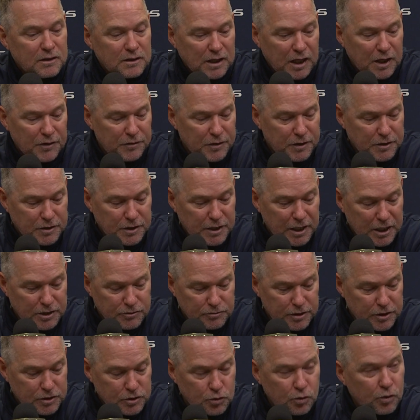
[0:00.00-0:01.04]
I think
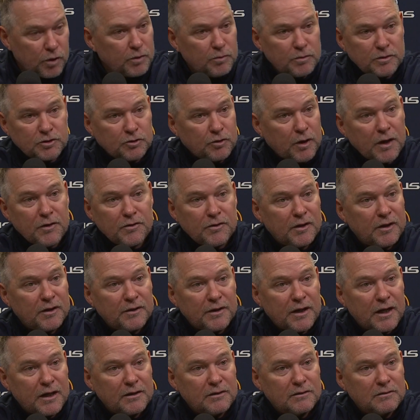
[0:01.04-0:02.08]
DeAndre Jordan was great the other
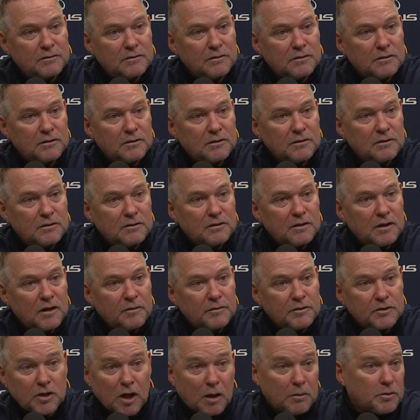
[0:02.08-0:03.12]
night.
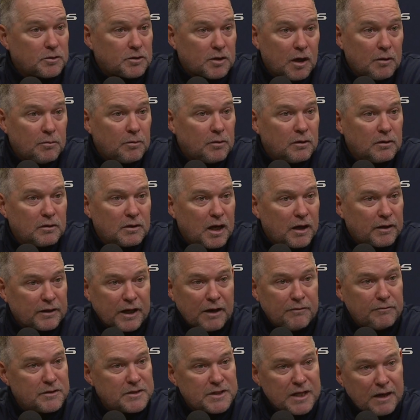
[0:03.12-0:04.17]
Double-double. Like
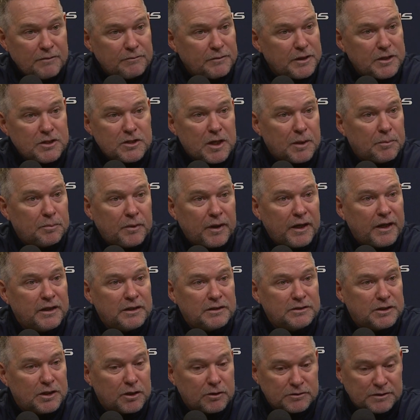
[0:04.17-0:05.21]
every time DJ
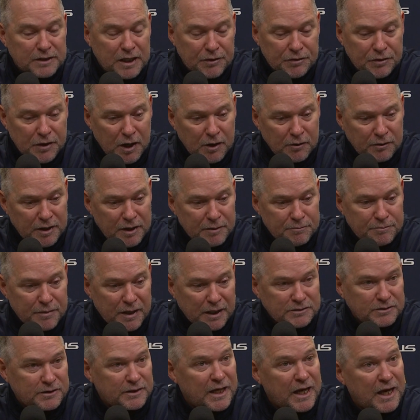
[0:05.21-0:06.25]
plays, he goes out there and
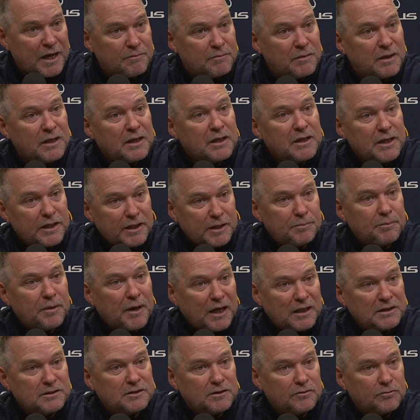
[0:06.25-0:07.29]
impacts the game in a
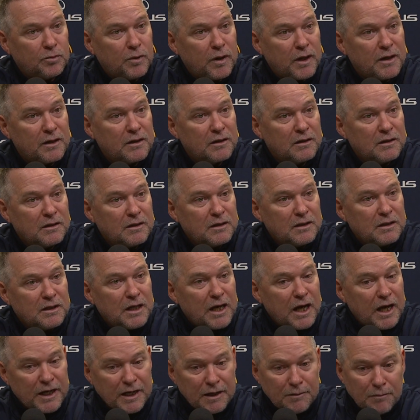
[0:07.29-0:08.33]
positive way.
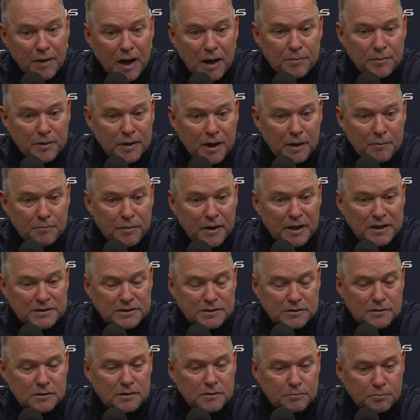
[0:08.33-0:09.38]
And he might be our
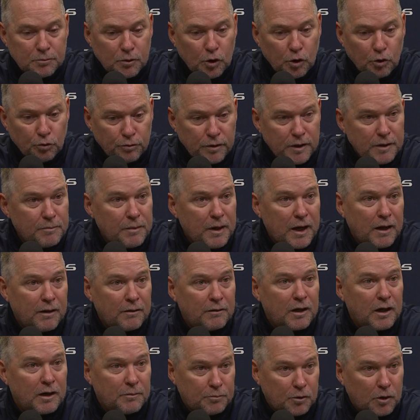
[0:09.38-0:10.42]
best per minute
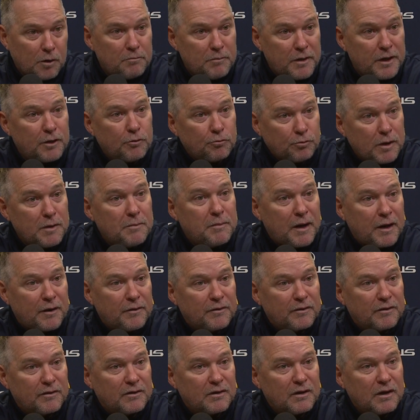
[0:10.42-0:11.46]

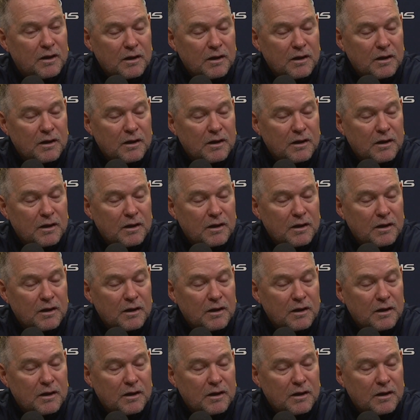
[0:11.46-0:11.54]
rebounder.